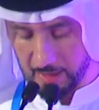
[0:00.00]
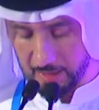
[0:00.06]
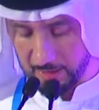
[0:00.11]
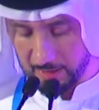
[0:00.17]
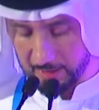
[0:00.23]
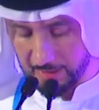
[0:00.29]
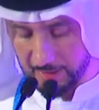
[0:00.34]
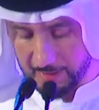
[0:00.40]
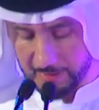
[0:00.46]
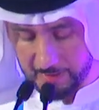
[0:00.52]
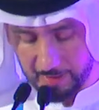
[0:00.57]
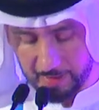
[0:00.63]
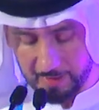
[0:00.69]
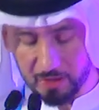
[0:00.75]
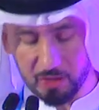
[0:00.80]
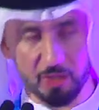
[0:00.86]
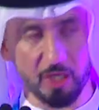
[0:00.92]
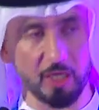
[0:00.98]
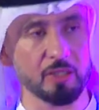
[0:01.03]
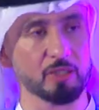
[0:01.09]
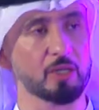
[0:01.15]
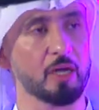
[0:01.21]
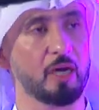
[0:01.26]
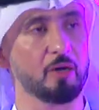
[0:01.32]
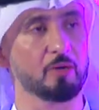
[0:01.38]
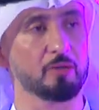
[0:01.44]
6
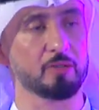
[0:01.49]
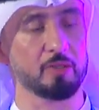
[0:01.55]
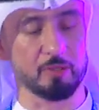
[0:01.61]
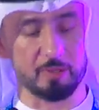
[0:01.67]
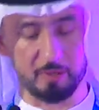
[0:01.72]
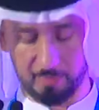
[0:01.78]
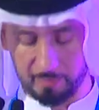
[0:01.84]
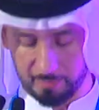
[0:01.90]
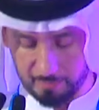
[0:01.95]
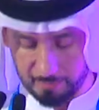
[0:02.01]
exchange houses,